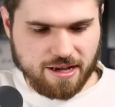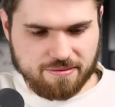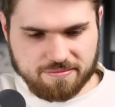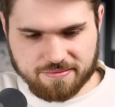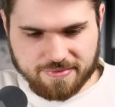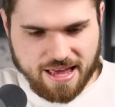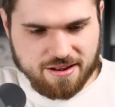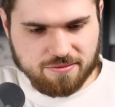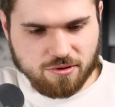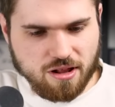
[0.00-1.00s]
but
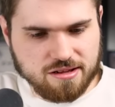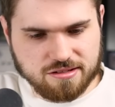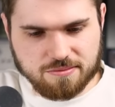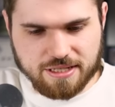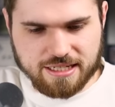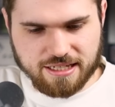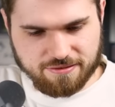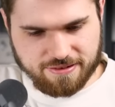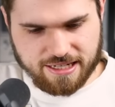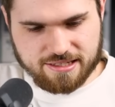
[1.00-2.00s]
that will also be a
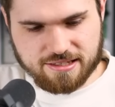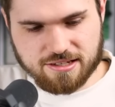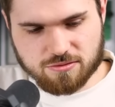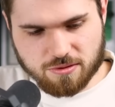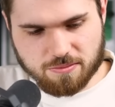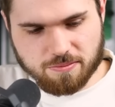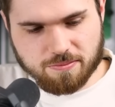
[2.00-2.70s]
neat fix. These were